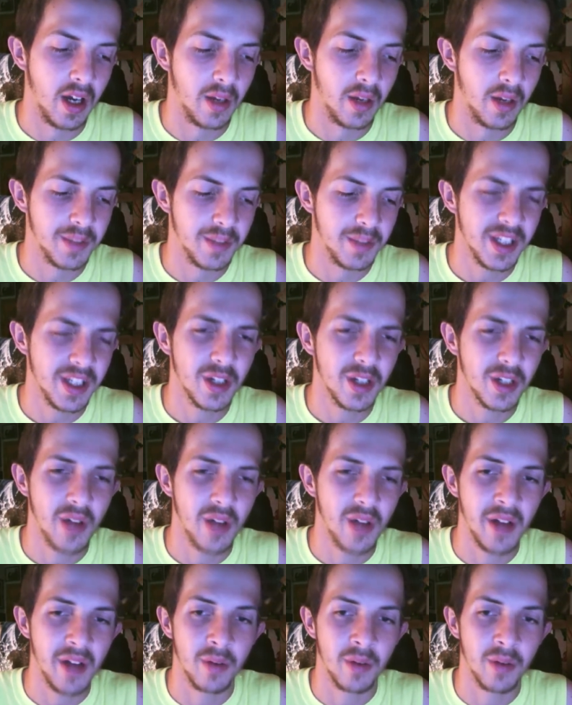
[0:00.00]
Gina
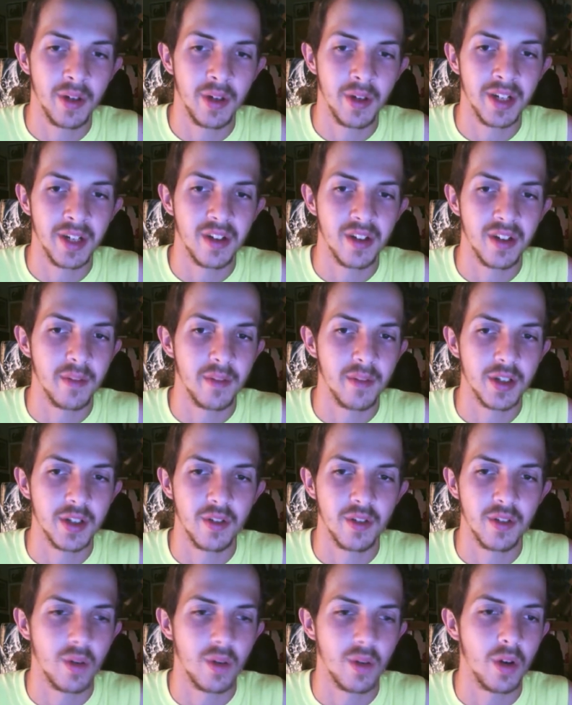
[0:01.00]
Carano really doesn't have much of
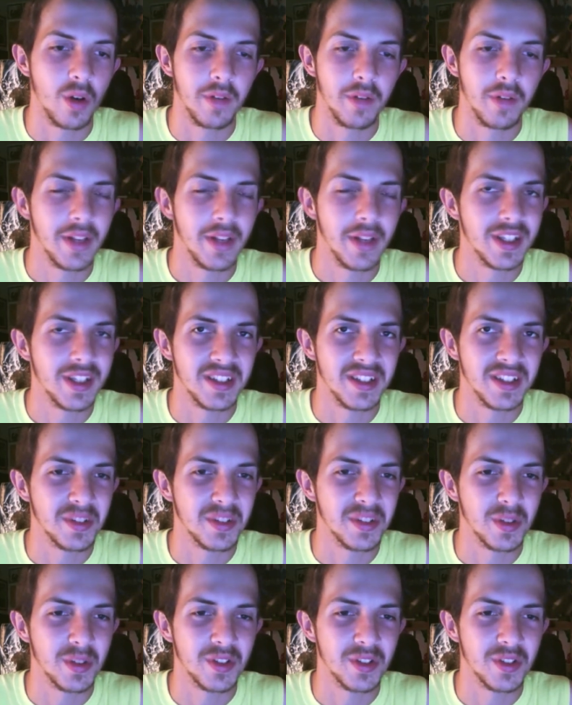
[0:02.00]
a role in Vengeance, which was